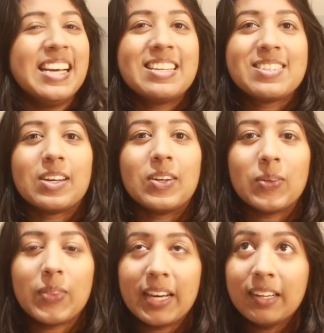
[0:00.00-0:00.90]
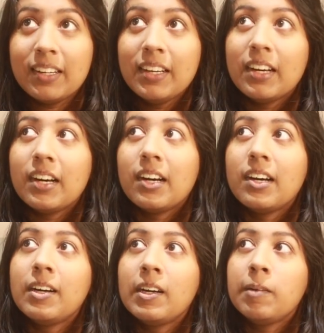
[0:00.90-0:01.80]
So that
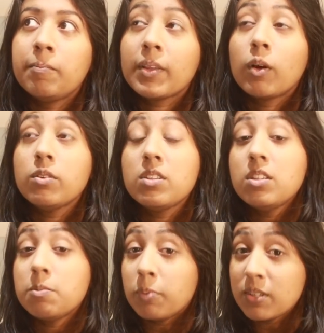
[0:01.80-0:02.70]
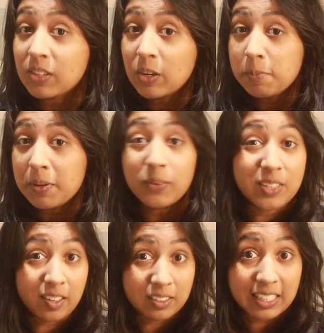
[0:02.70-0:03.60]
Constance Briscoe, Beyond
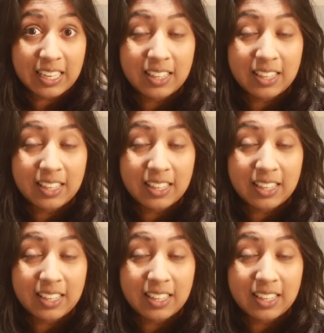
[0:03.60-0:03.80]
Ugly,